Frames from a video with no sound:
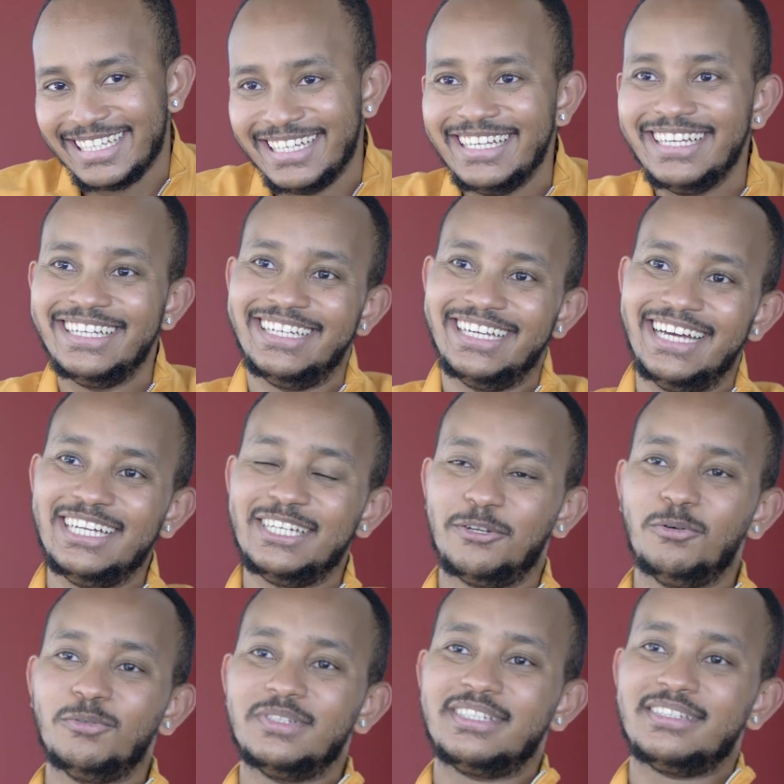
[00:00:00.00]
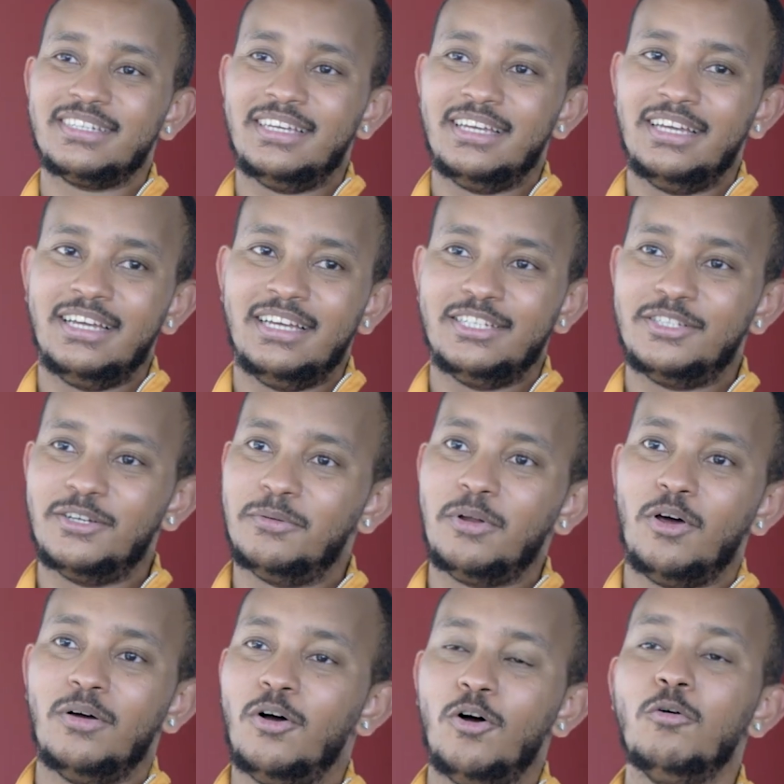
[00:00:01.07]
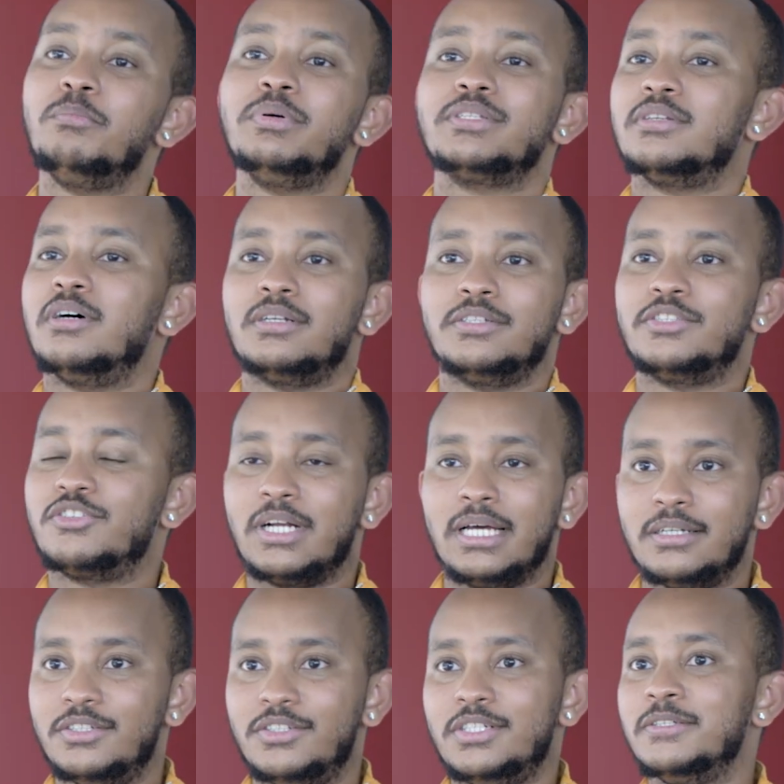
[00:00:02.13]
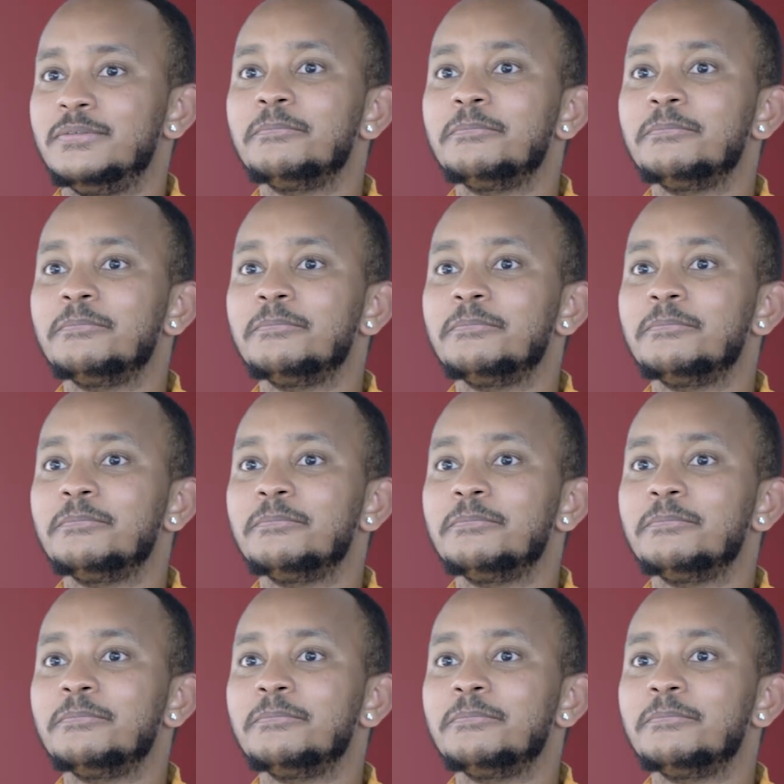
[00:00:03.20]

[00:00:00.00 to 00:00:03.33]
Yeah. Don't hope is not a strategy.